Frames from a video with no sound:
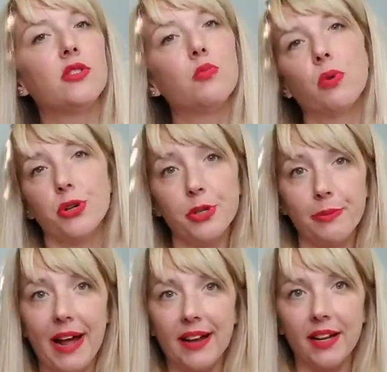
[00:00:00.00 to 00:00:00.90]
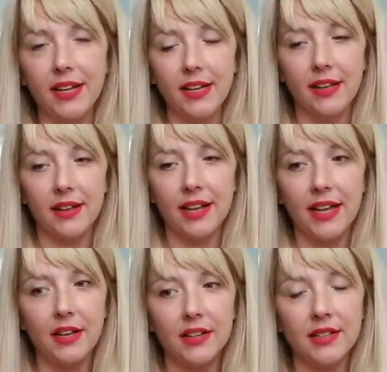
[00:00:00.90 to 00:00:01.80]
more dramatic,
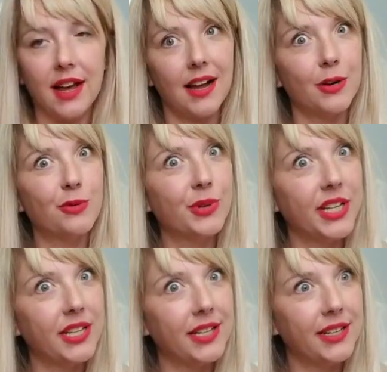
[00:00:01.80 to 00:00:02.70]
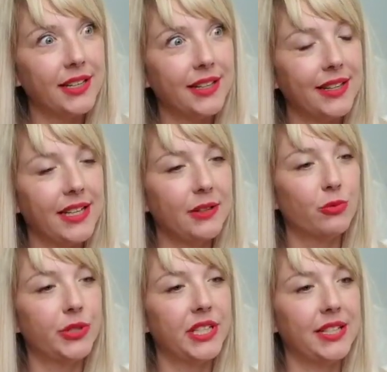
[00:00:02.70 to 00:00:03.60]
and I really,
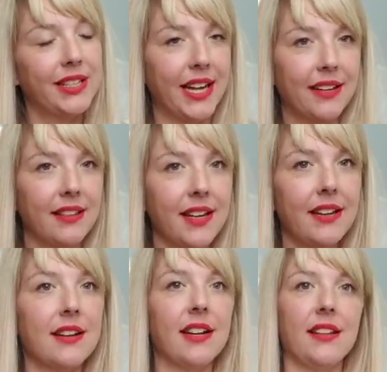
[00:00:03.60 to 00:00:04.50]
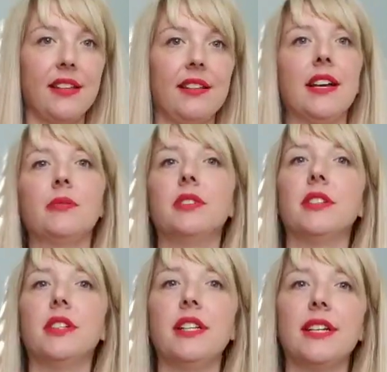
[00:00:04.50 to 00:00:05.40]
really liked that, and I think that would
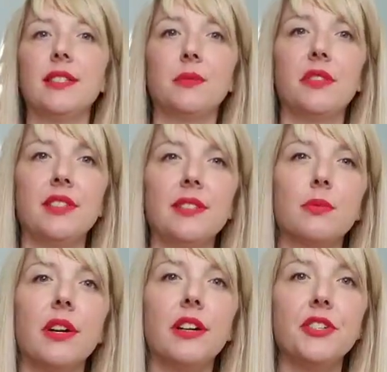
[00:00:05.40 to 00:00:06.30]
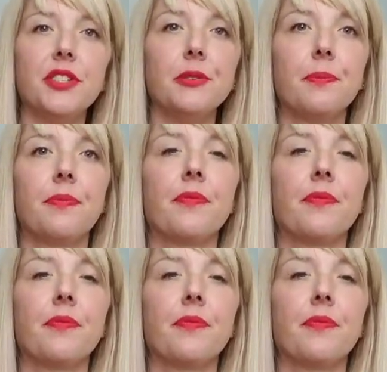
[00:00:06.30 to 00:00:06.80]
look nice with this sweater too.